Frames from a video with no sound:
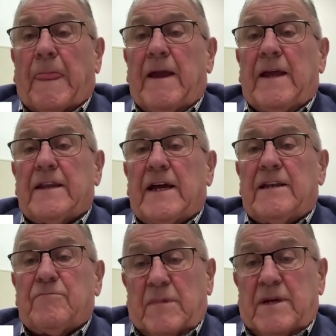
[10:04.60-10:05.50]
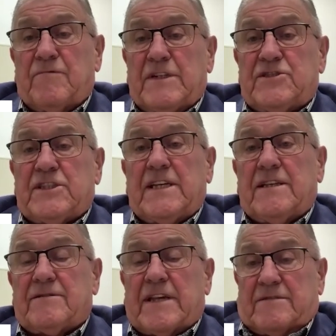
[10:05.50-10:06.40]
and and and we'd say
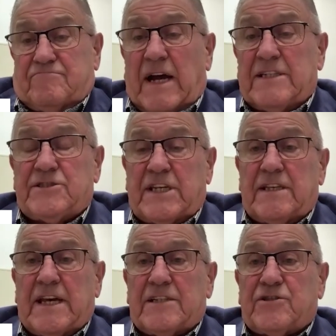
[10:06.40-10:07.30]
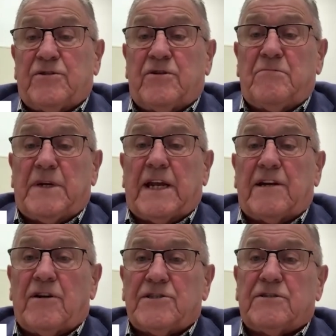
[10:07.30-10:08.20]
that that I'd say that to him, and I'd
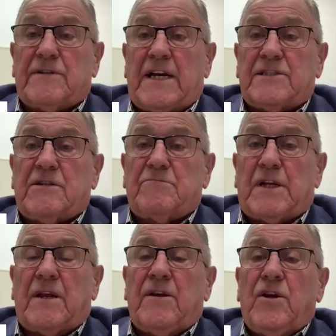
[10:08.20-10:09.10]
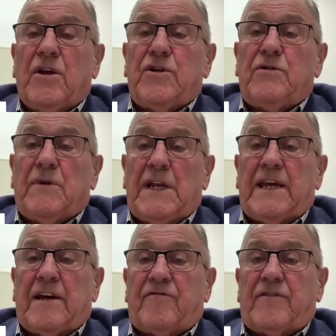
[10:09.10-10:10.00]
also ask him that you really
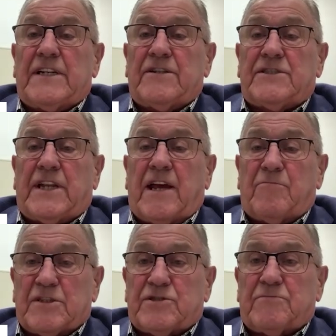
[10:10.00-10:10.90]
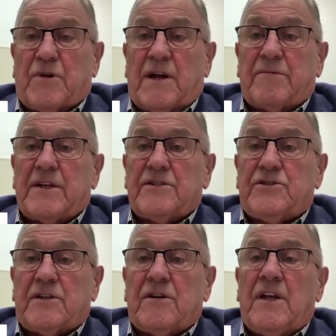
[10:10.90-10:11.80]
have to understand, Mister Prime
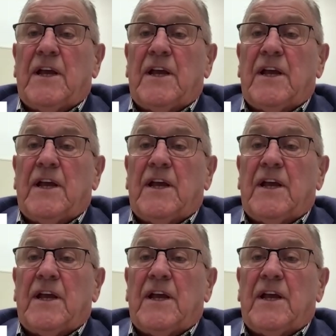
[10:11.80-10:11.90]
Minister,